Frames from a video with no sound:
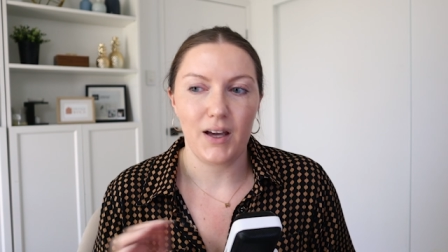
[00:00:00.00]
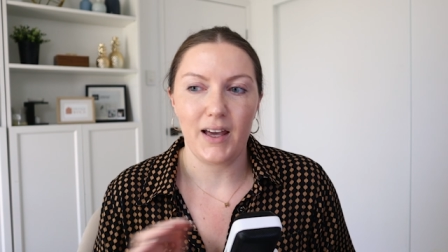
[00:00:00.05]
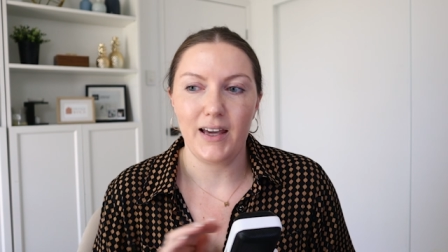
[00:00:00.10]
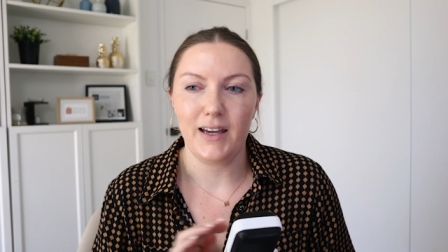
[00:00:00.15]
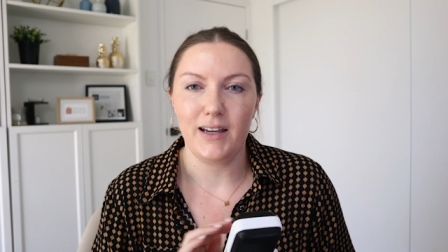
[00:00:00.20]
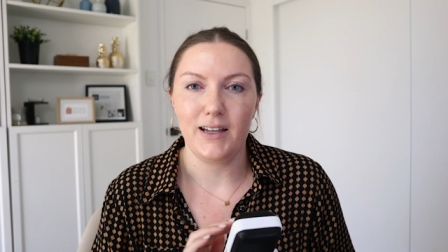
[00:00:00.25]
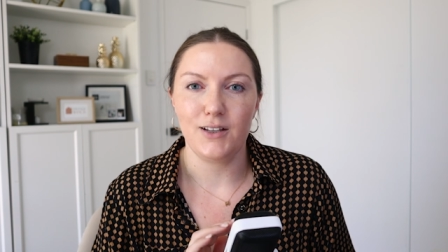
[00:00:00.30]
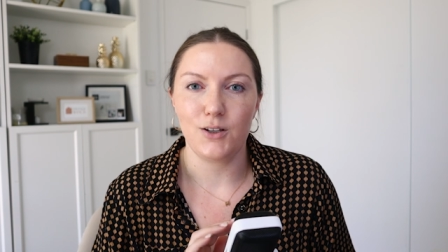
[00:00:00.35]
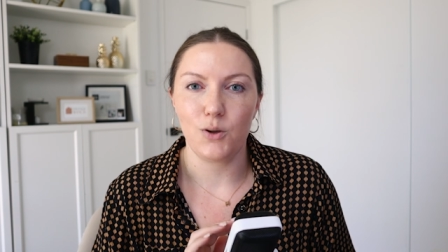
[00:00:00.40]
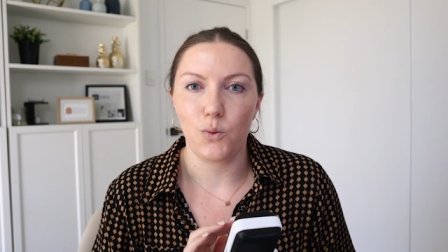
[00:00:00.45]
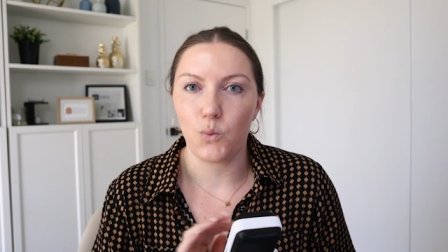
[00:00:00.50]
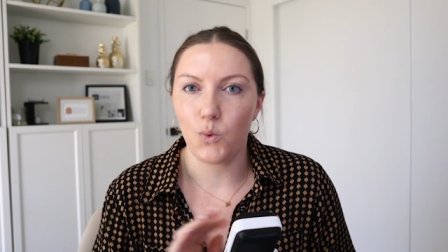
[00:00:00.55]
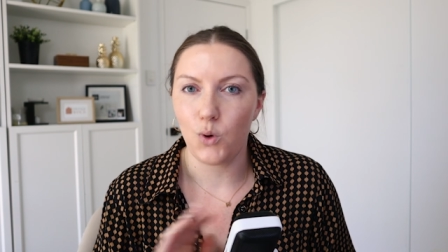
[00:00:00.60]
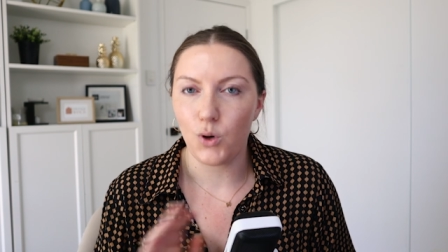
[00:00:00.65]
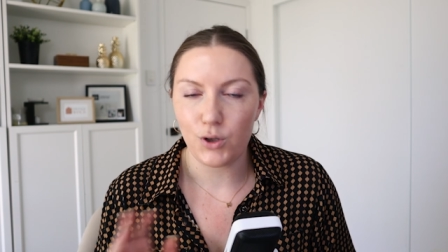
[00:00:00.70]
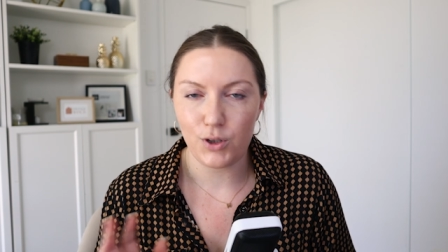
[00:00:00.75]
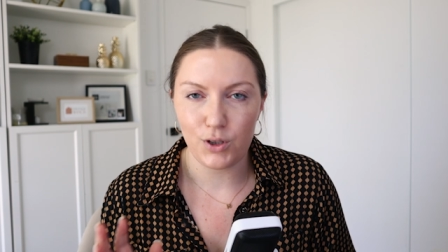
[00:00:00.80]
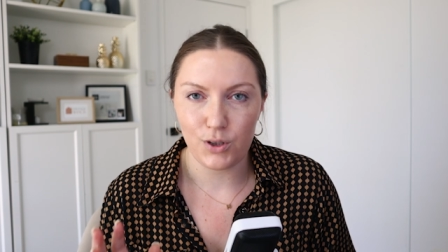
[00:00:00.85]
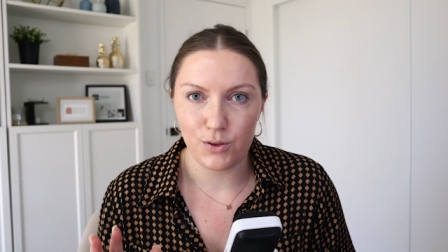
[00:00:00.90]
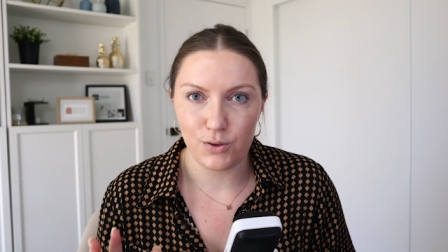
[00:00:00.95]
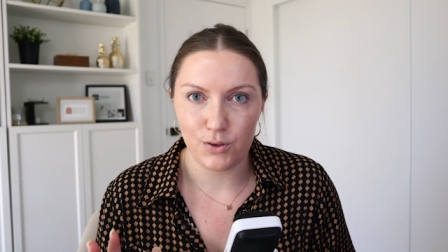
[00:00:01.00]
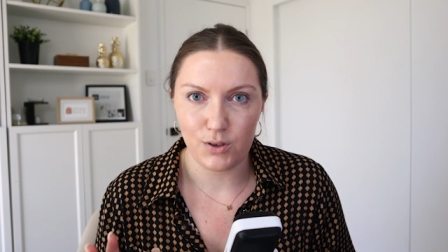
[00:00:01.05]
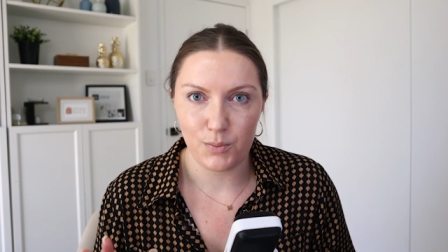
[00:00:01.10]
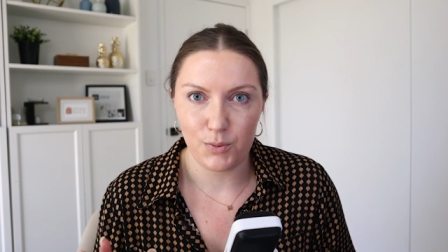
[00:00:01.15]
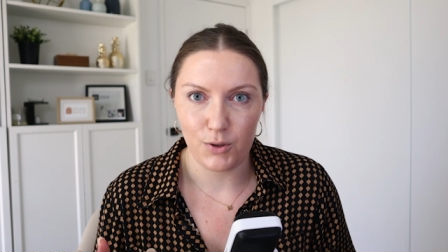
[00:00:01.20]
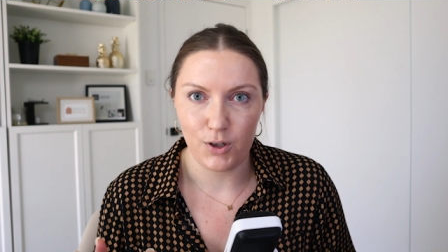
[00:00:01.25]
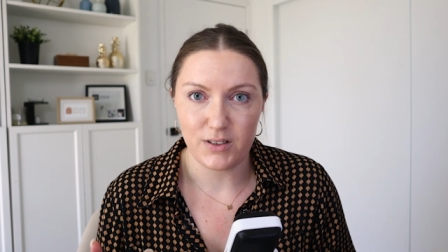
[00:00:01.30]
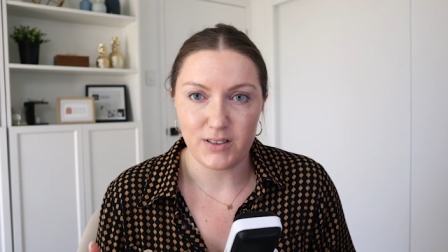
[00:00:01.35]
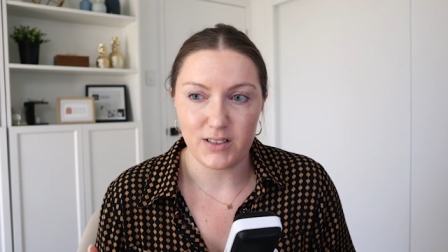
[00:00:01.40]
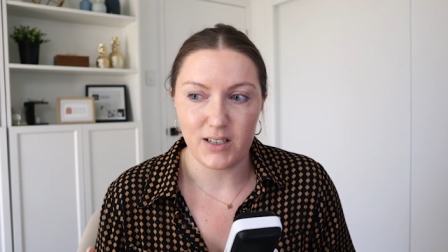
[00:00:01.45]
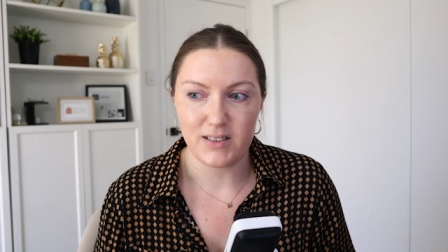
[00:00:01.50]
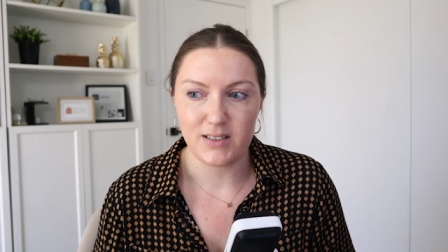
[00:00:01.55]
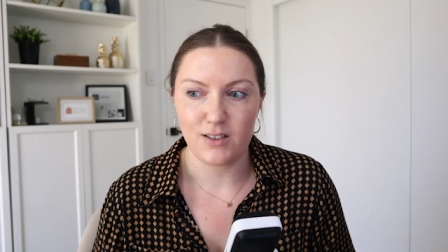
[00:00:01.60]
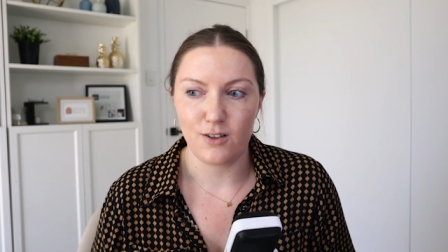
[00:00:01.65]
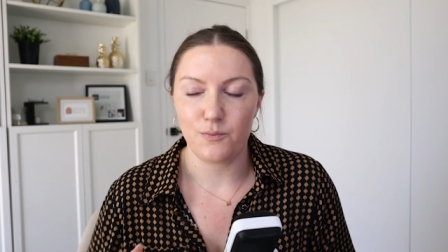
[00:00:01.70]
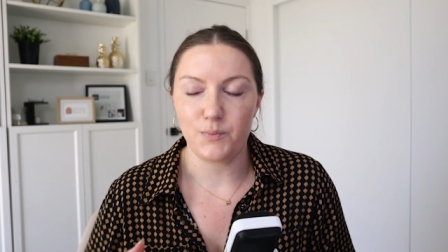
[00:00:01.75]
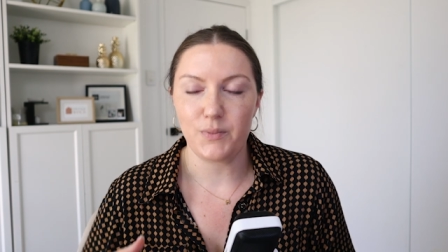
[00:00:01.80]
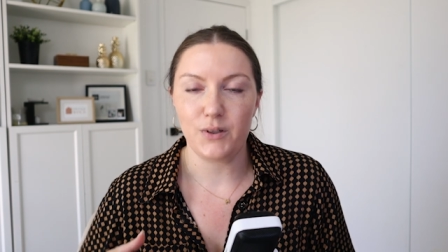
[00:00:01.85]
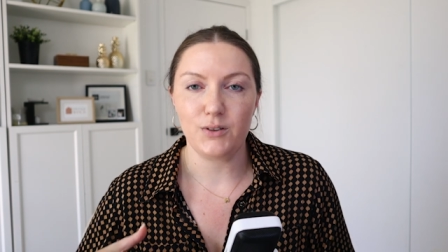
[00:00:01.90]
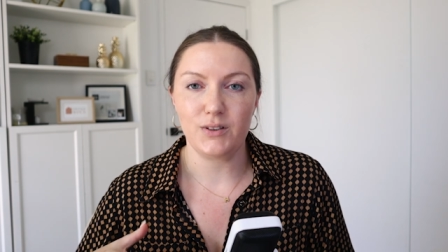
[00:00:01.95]
and walk you through the process
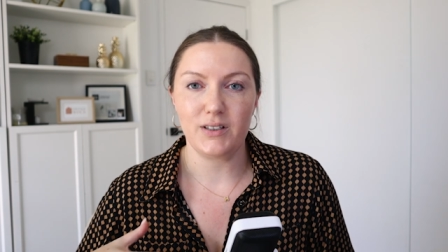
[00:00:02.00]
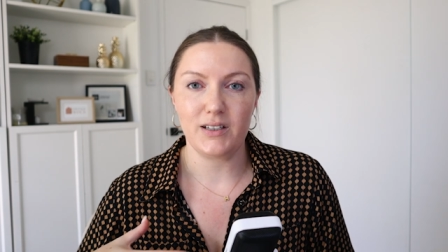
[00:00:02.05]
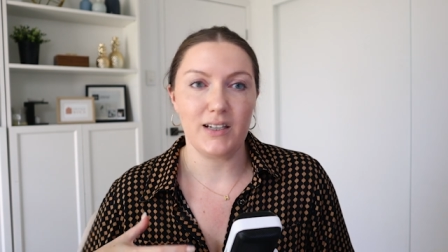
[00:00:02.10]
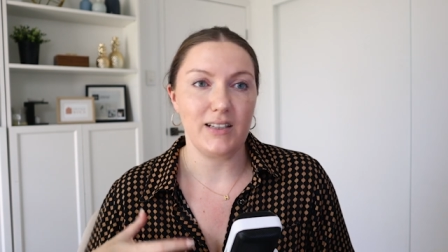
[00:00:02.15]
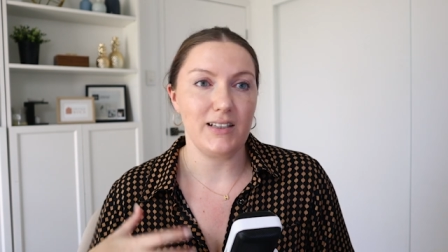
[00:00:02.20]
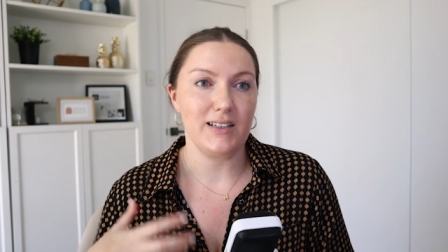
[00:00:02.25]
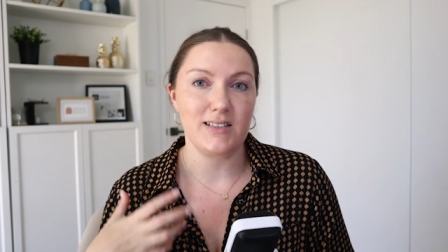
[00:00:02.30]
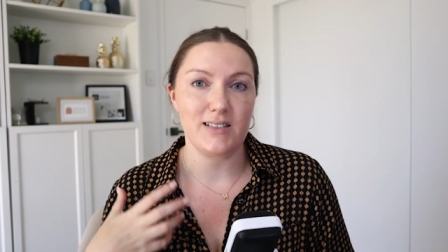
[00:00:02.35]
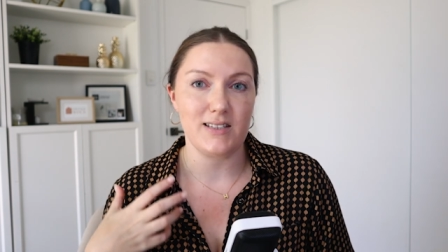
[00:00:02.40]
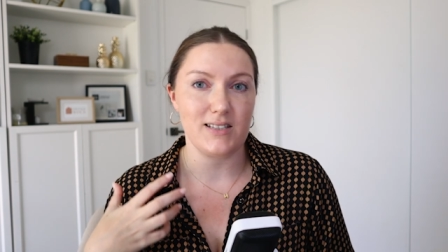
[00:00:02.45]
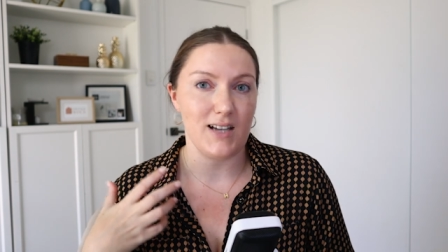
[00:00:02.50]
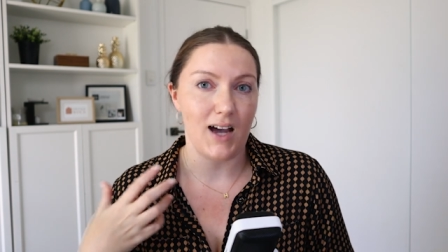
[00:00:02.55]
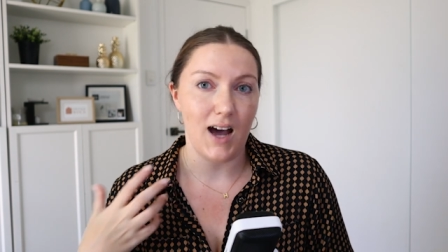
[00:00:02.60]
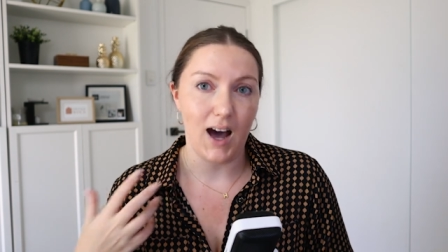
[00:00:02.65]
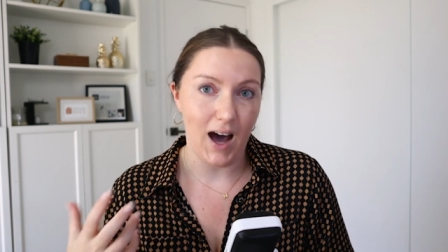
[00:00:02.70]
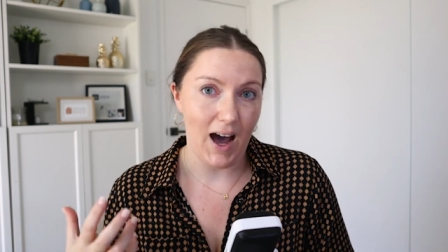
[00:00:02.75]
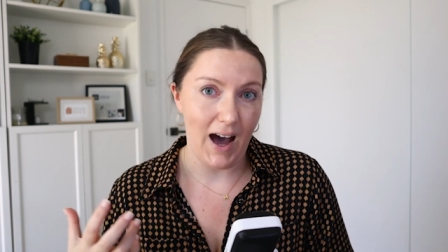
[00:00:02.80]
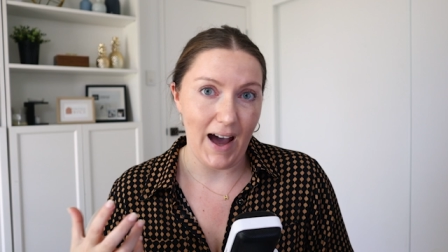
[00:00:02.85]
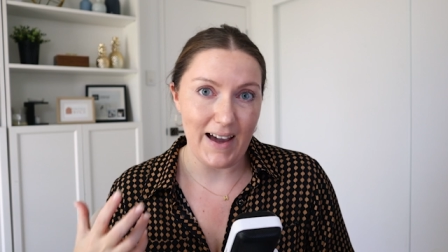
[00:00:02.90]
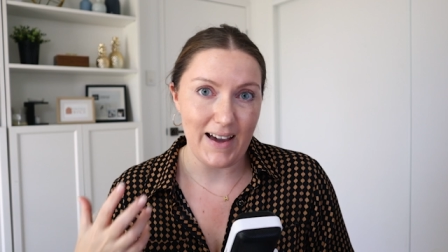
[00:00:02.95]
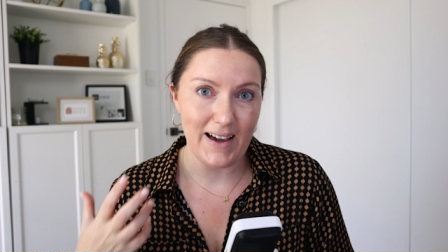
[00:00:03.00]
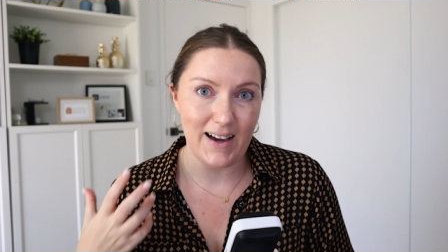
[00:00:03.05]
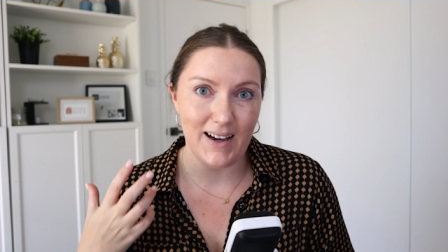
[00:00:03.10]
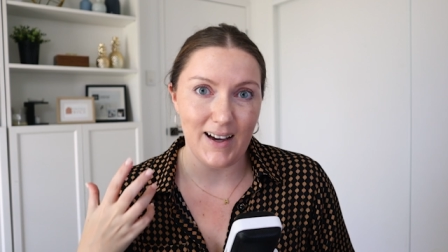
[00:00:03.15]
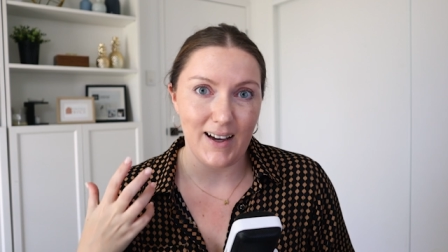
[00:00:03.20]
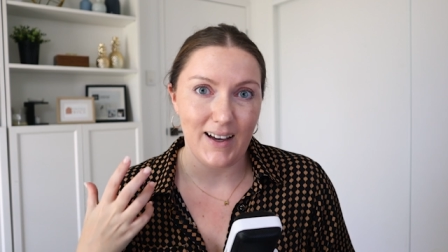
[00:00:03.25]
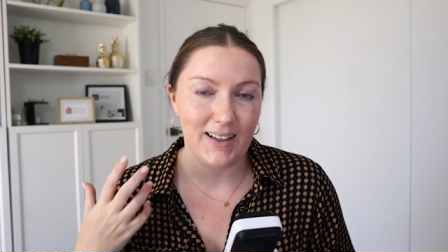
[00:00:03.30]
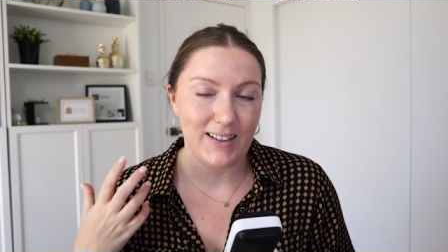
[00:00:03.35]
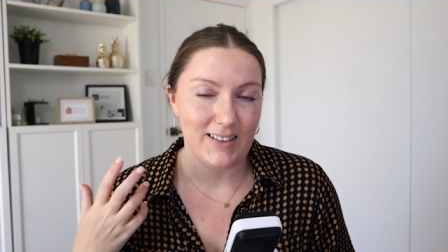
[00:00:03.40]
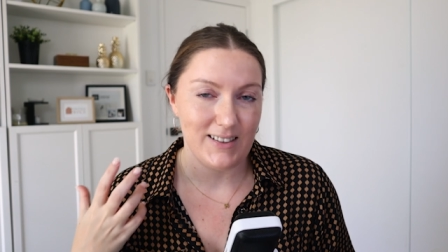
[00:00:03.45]
of building an entire